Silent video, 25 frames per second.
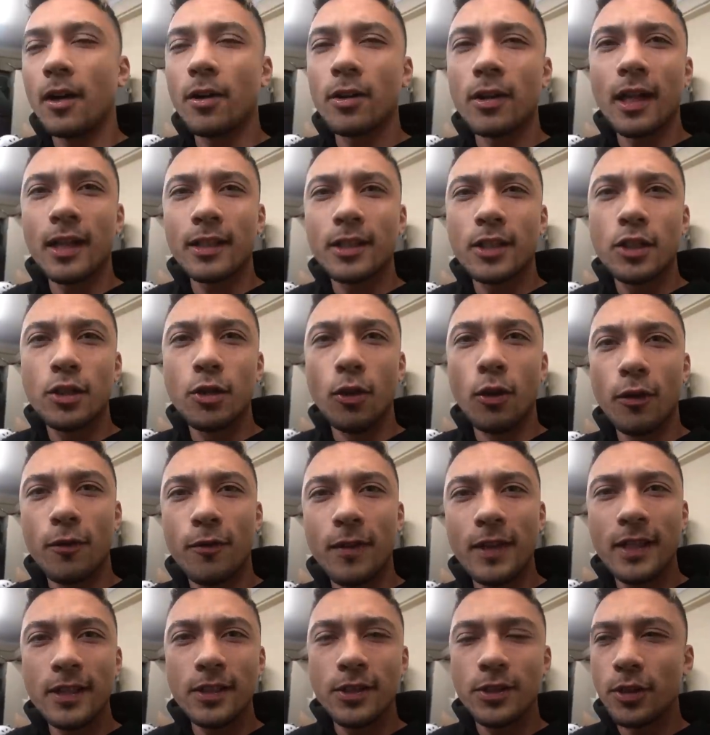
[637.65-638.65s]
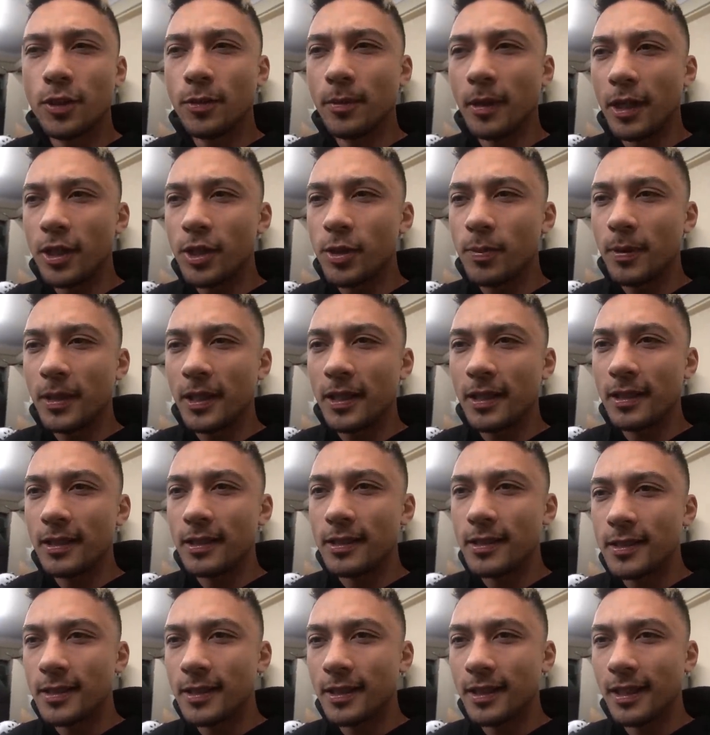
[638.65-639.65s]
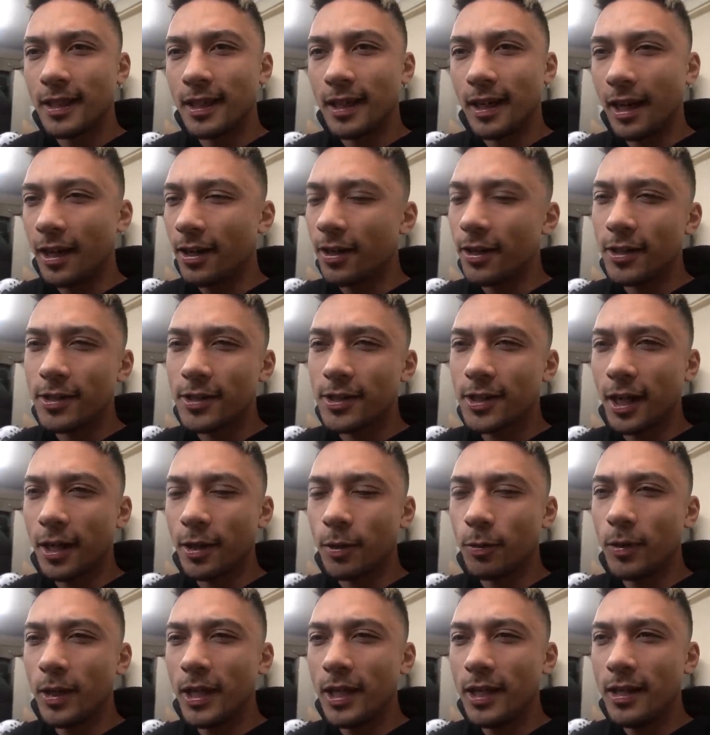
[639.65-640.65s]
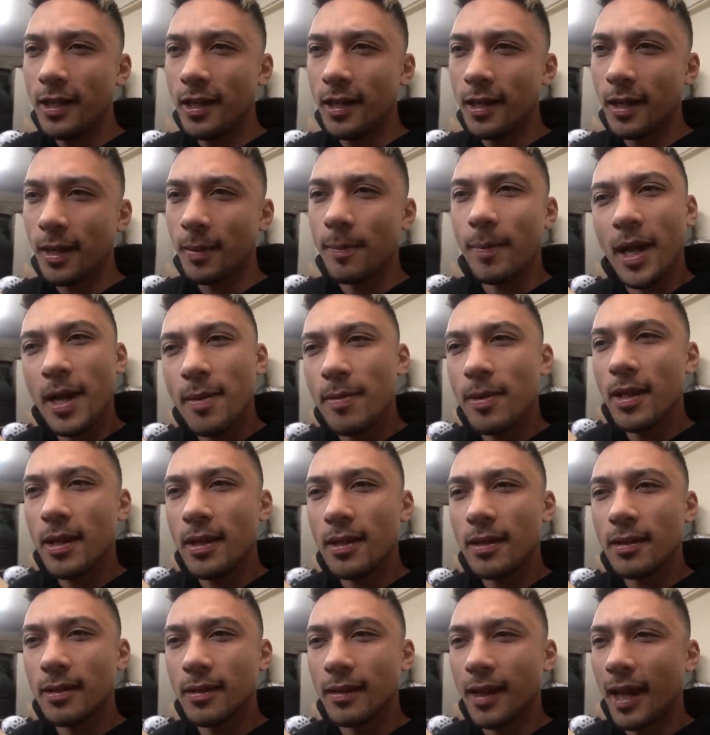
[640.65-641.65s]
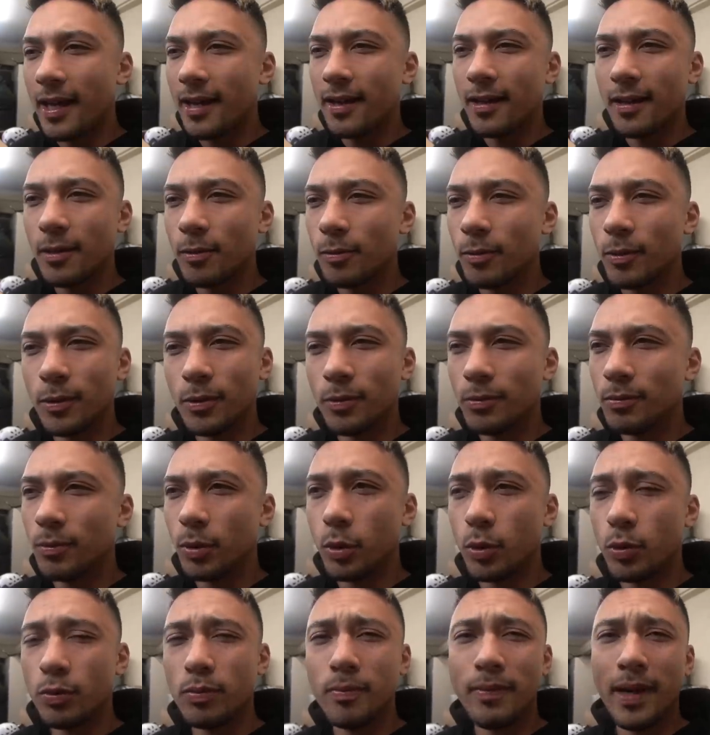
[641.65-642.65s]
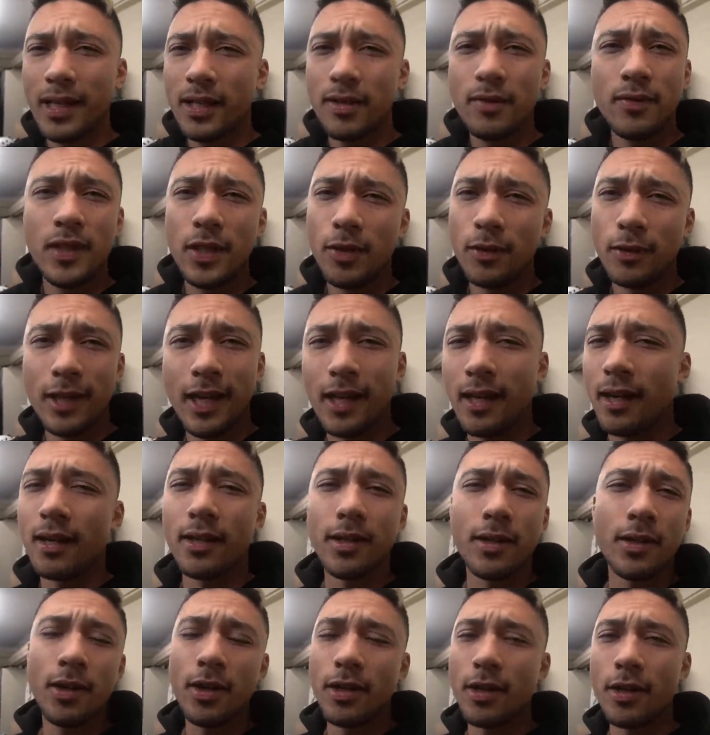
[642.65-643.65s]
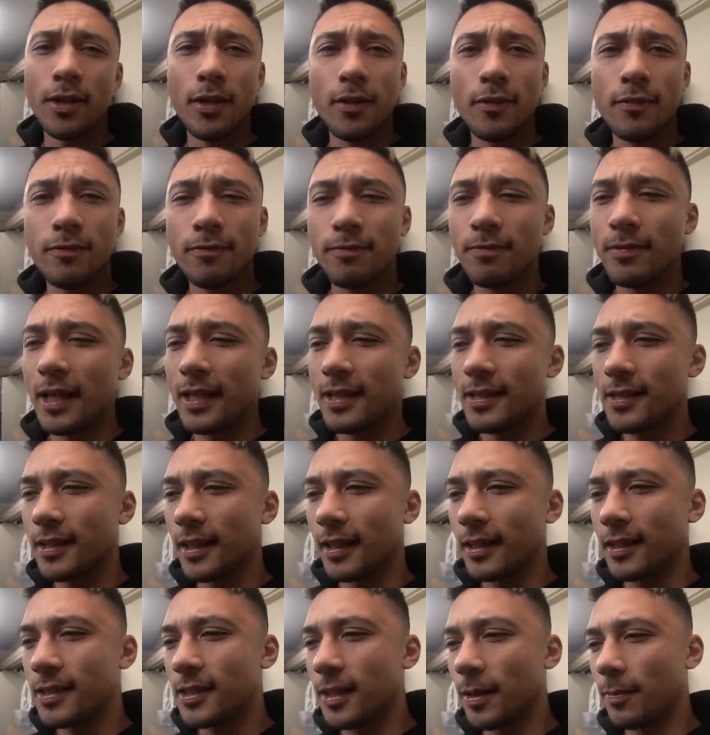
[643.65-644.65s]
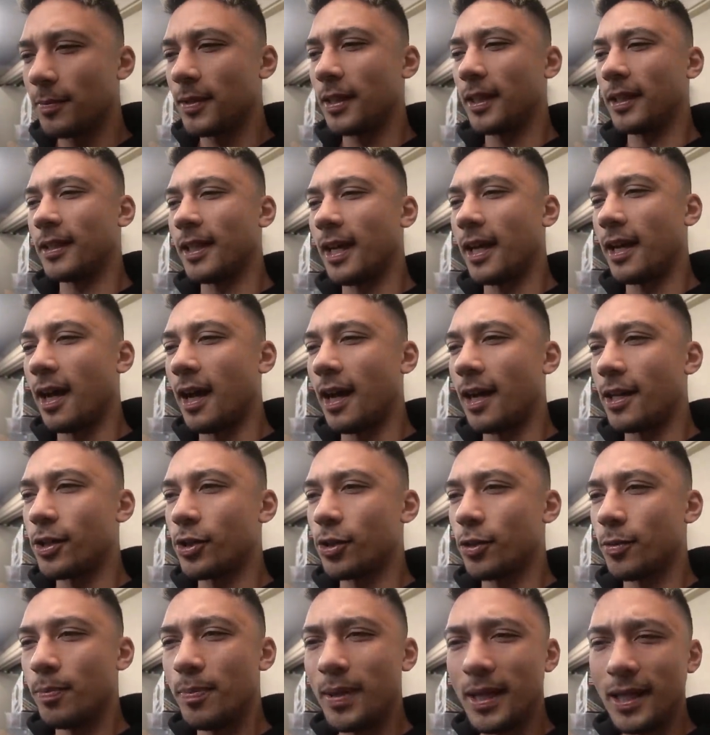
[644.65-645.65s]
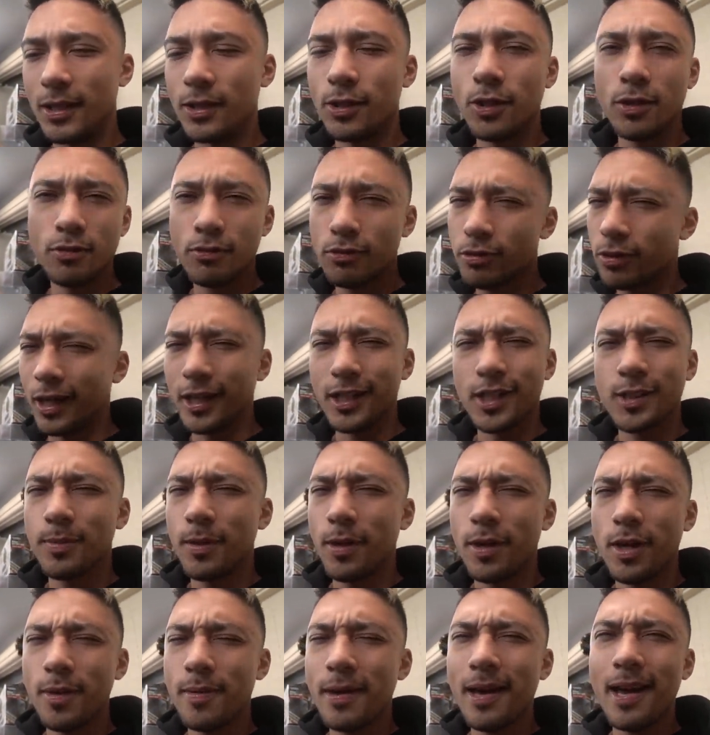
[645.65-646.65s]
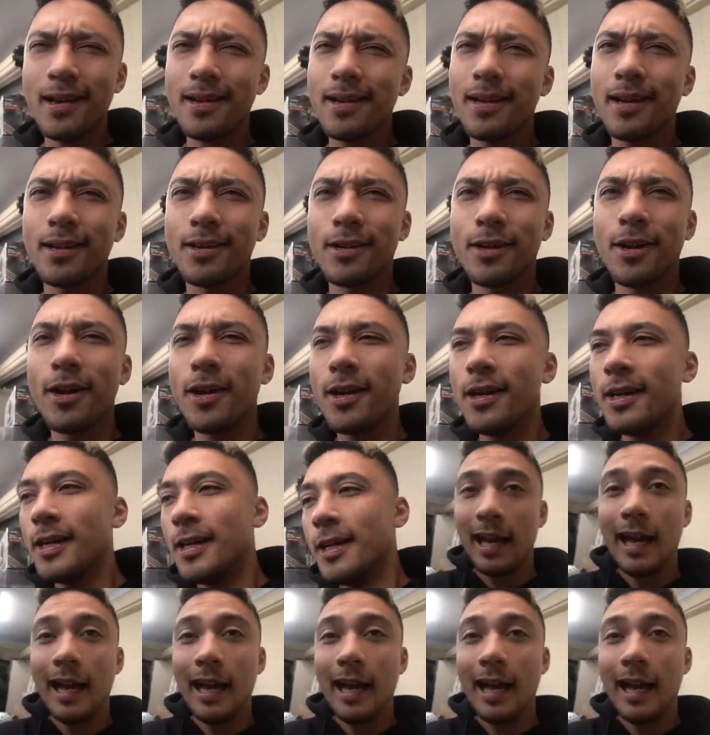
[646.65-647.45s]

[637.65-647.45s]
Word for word: I don't like to talk figures too much because, I don't know, it's kind of weird. And maybe later we'll, we'll make a video on that. I don't know, I don't know if that's like something that I should be transparent about. I don't know.